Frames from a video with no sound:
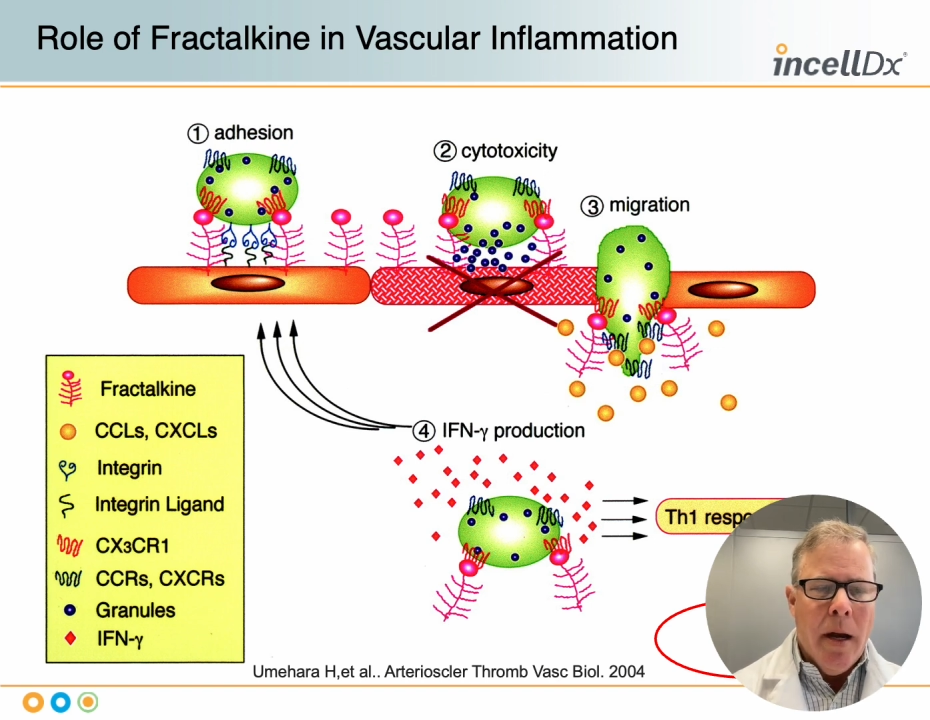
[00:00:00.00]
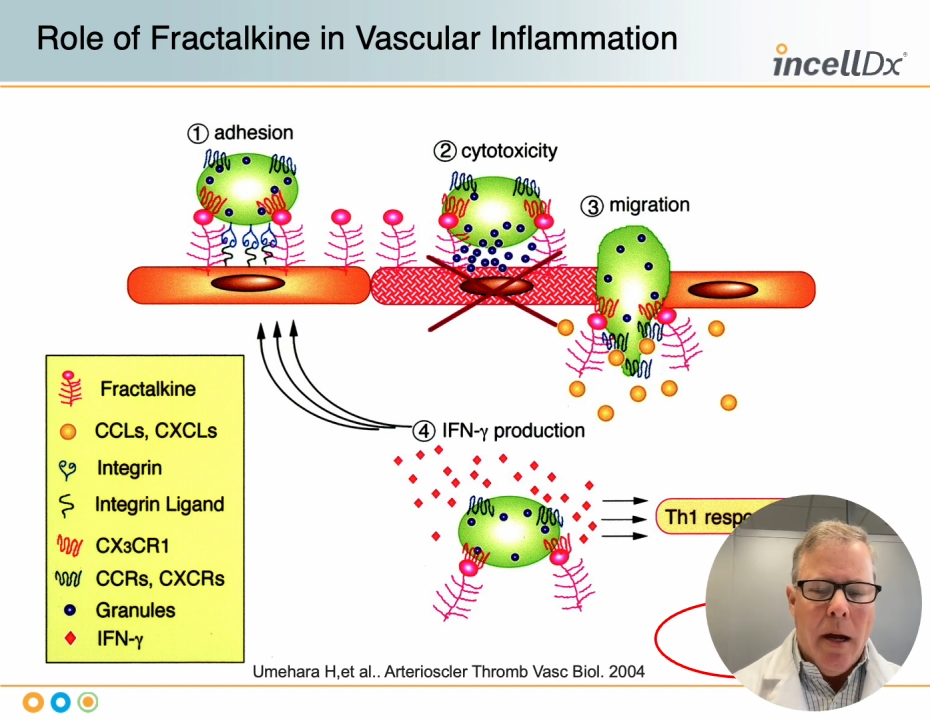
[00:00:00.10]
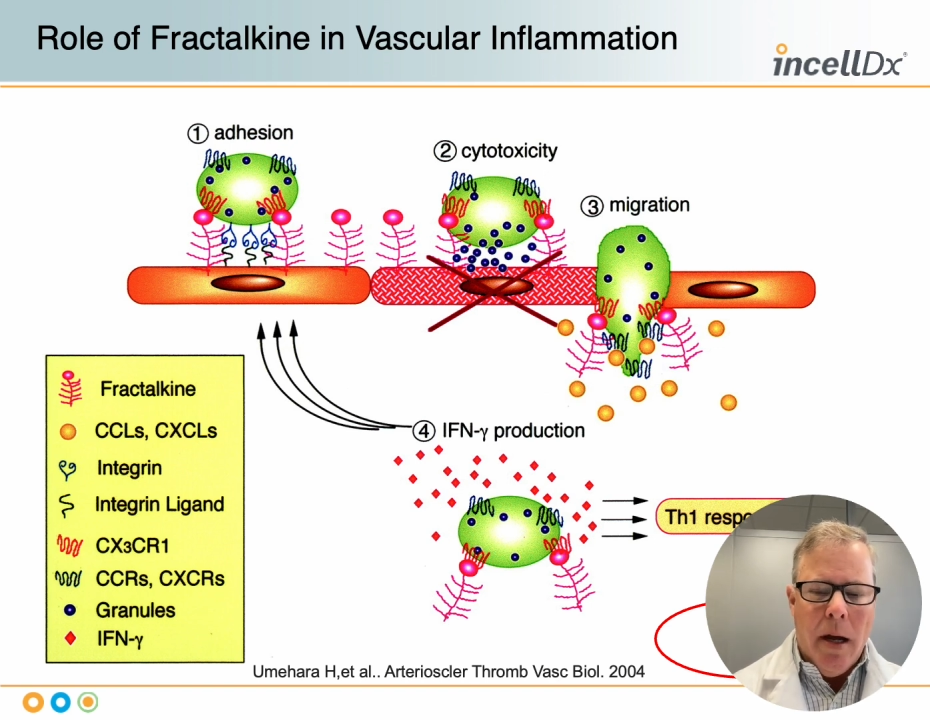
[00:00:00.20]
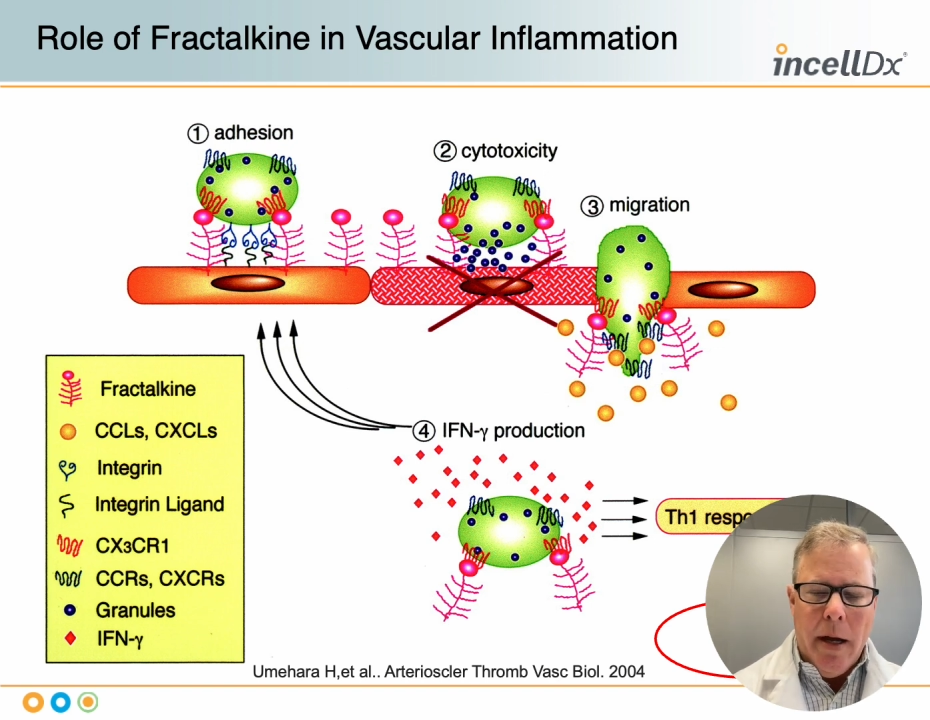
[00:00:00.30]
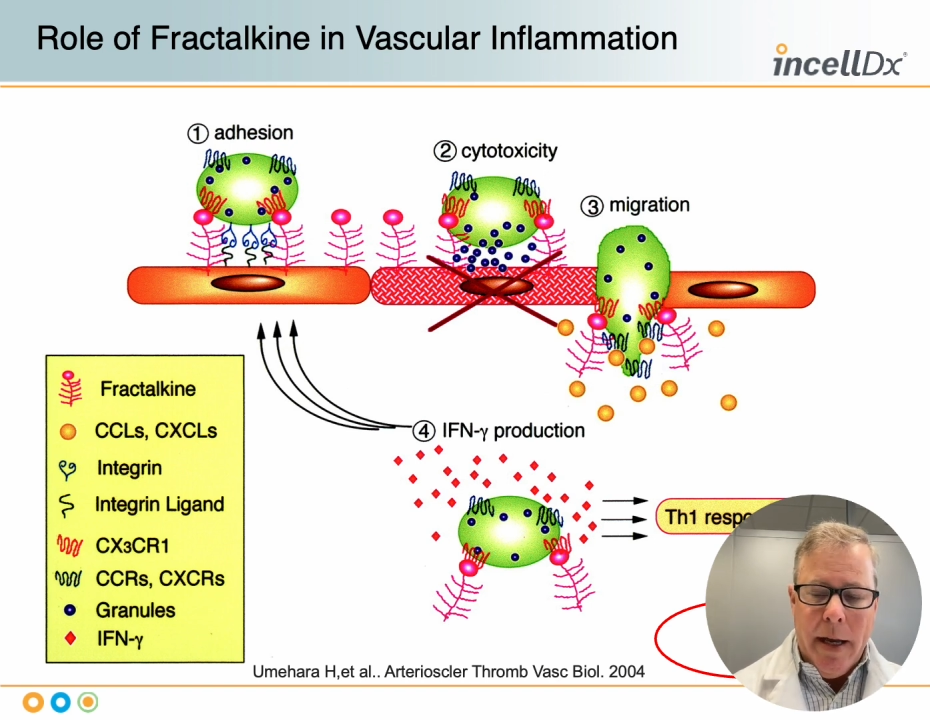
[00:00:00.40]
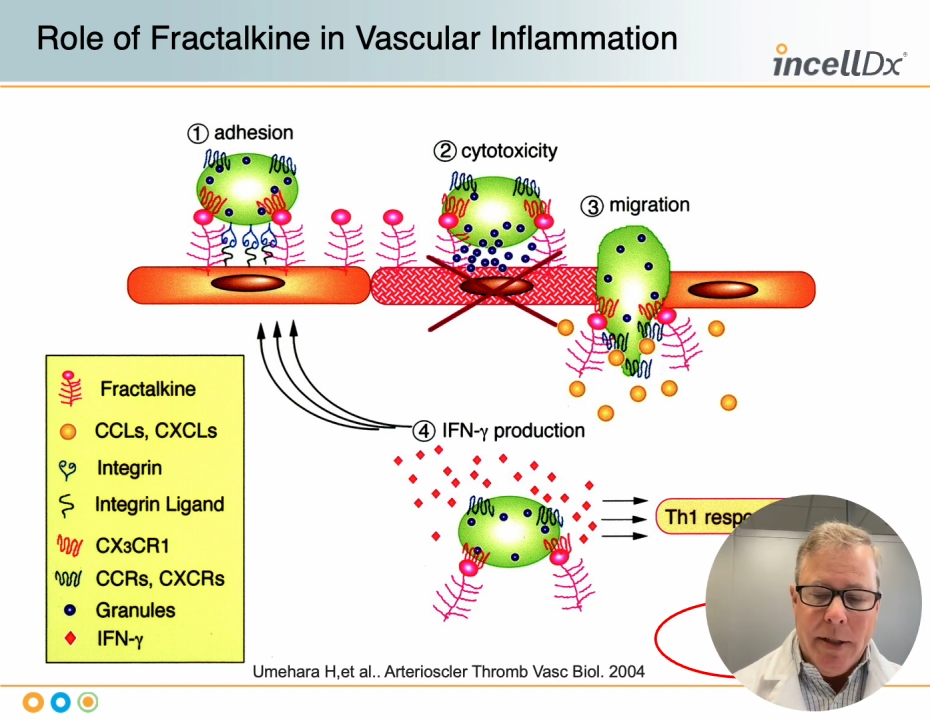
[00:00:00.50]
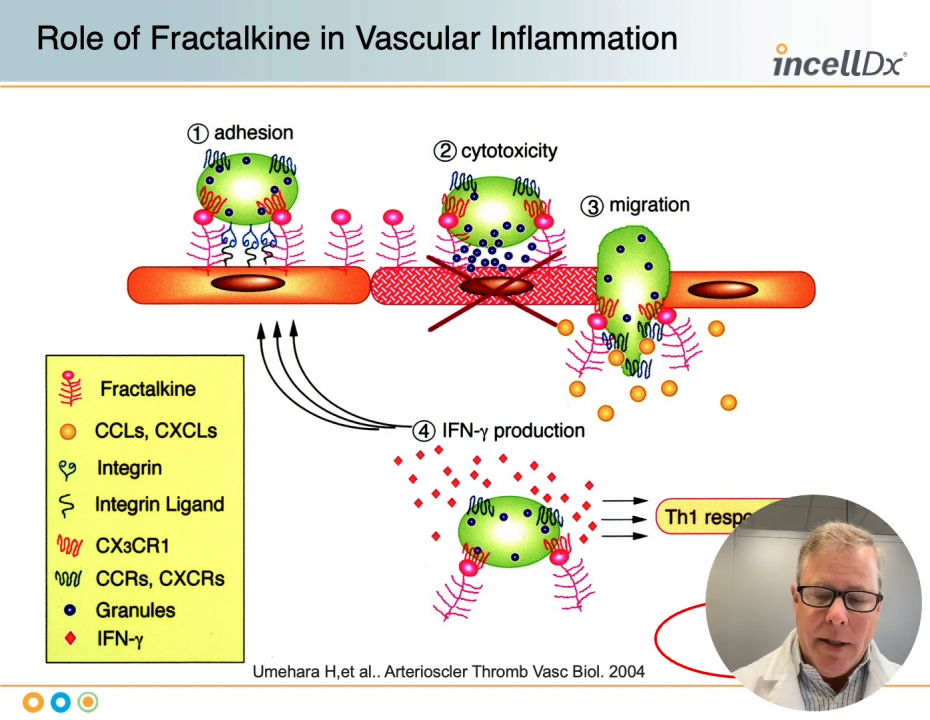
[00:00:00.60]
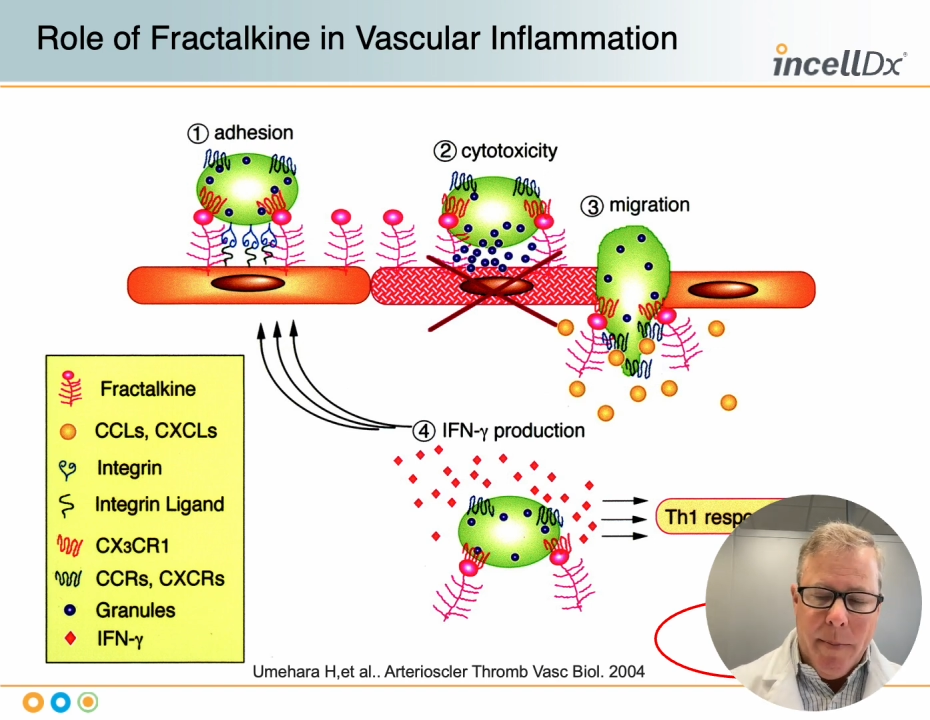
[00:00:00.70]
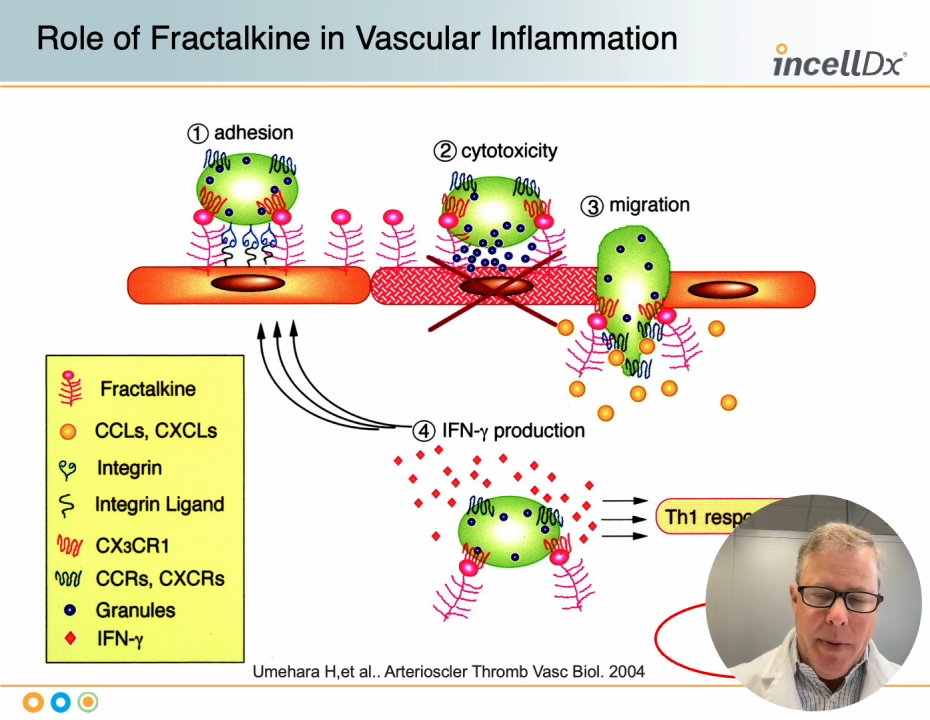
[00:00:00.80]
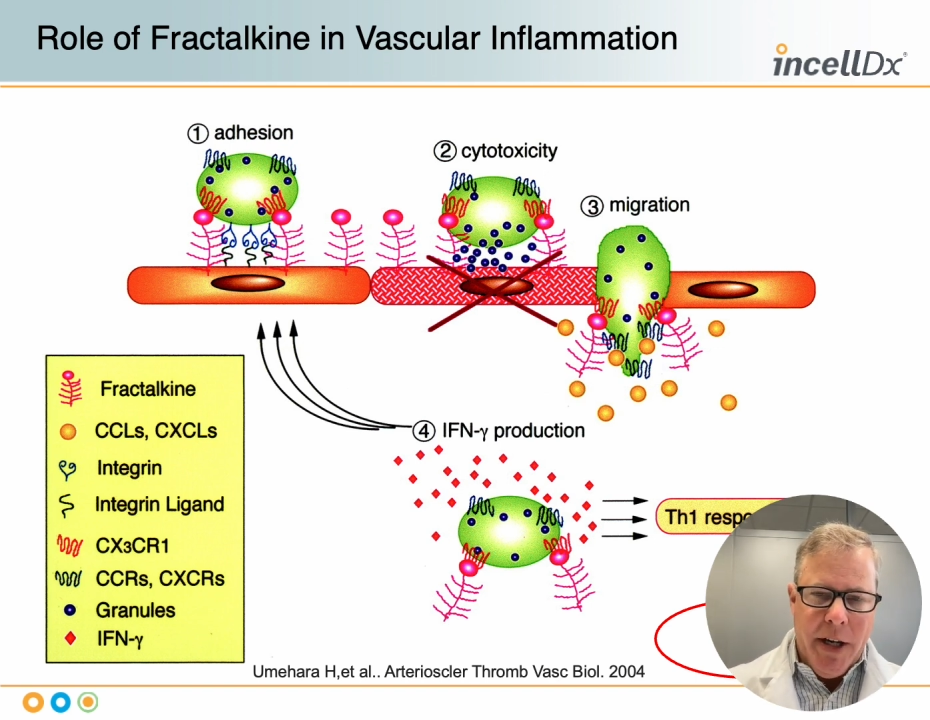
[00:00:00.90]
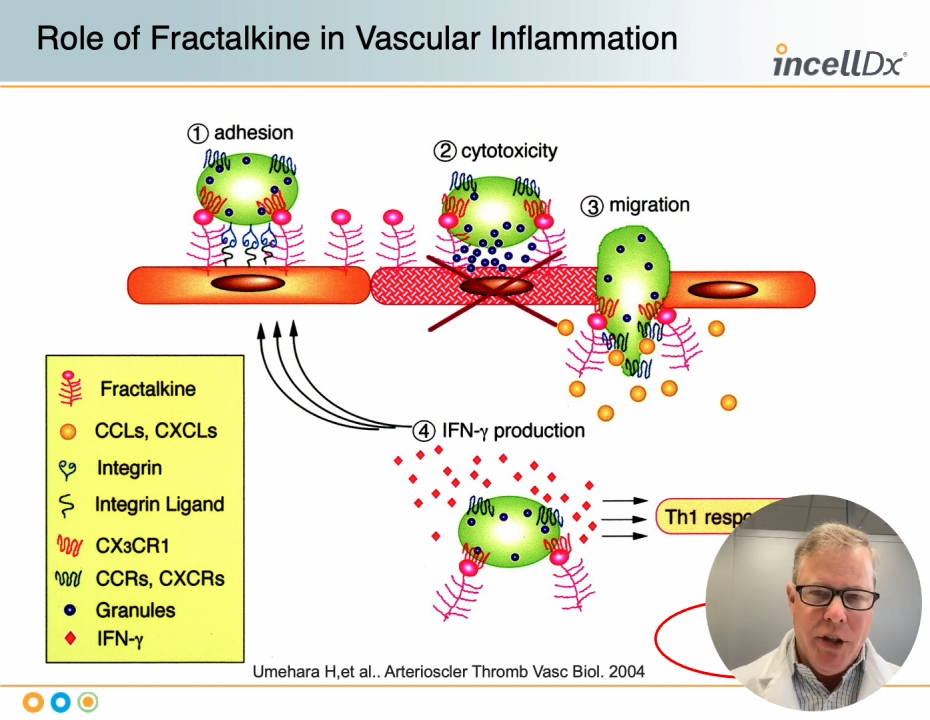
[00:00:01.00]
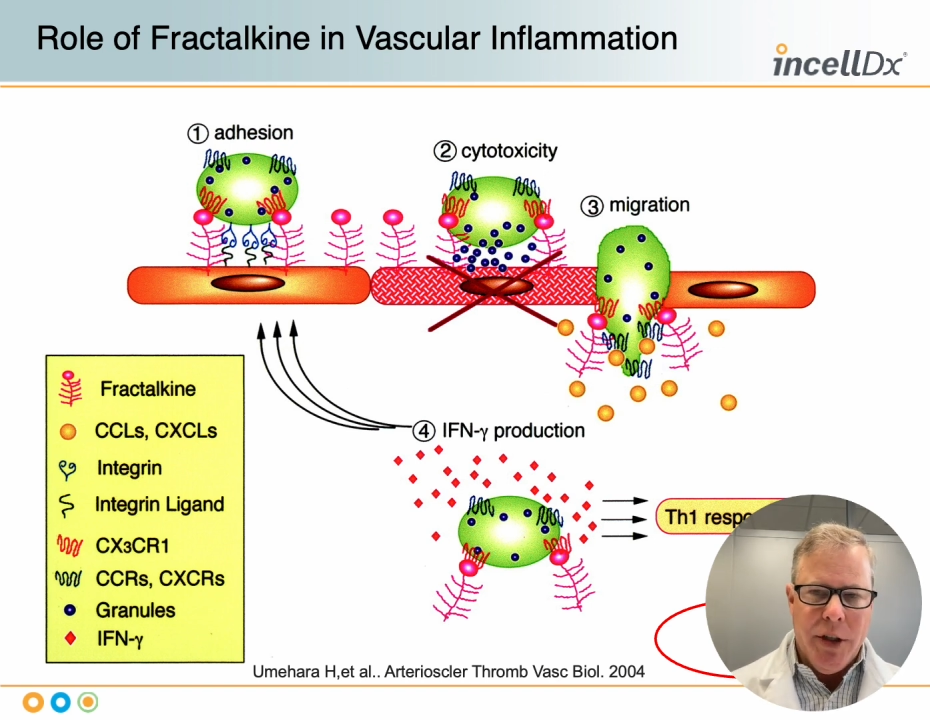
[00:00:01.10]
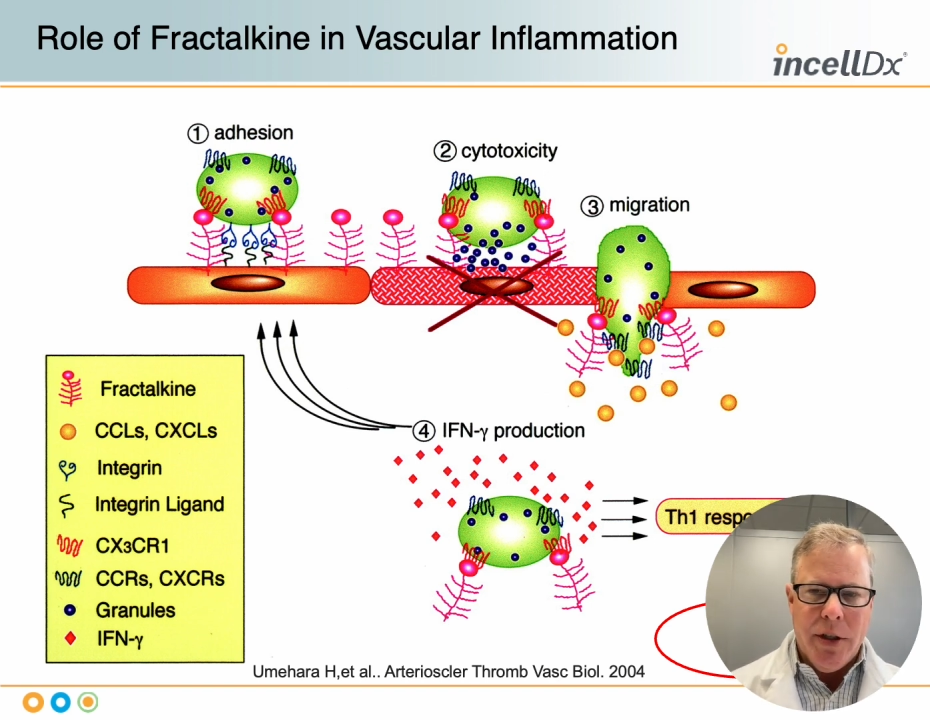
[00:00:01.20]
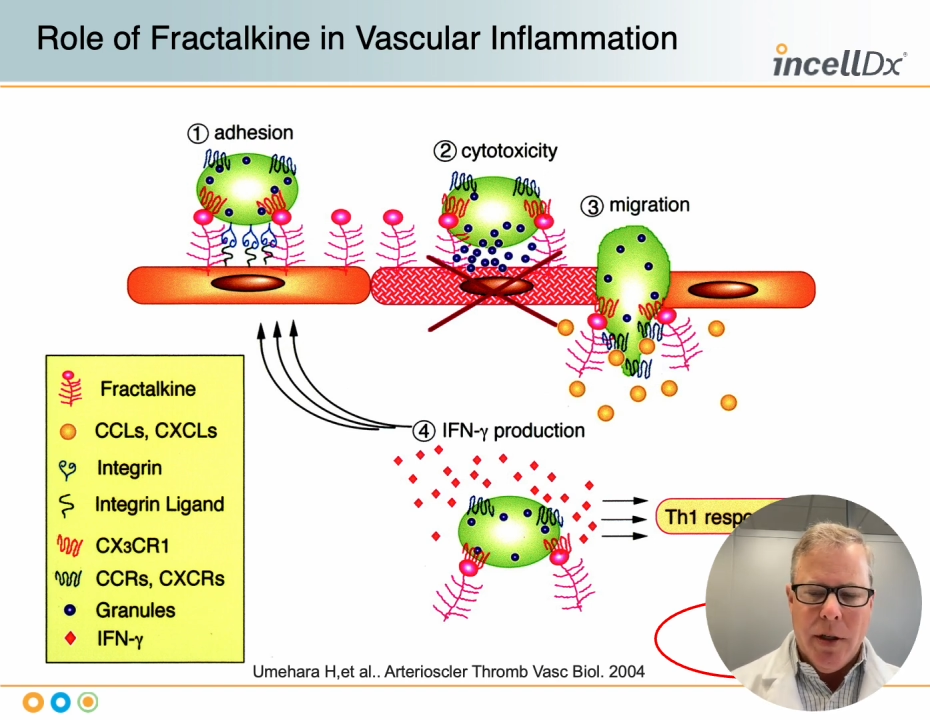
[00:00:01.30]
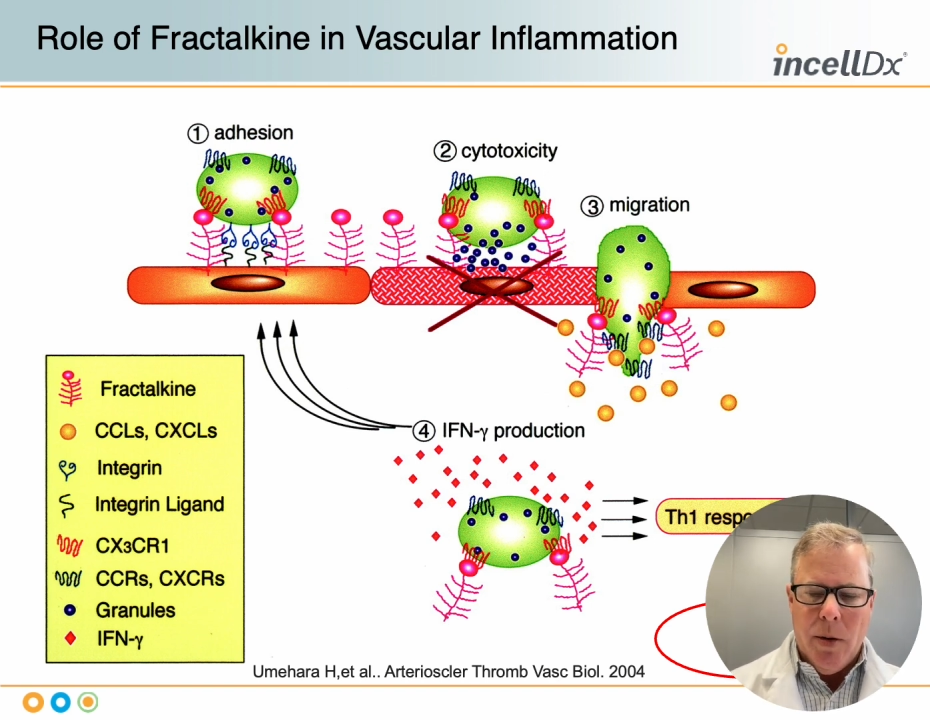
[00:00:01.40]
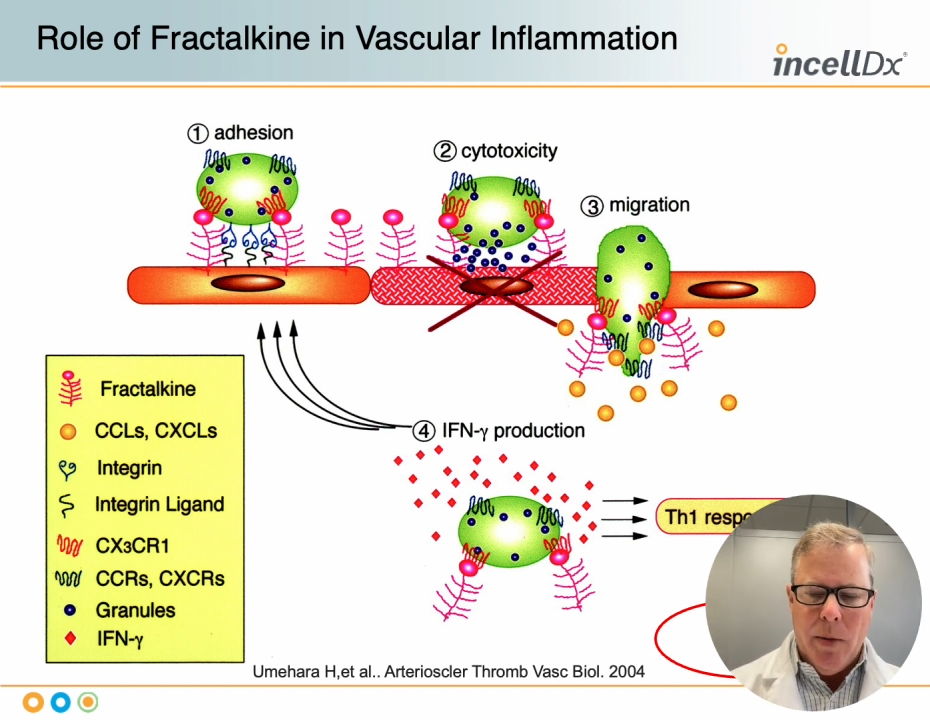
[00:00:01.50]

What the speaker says: and some patients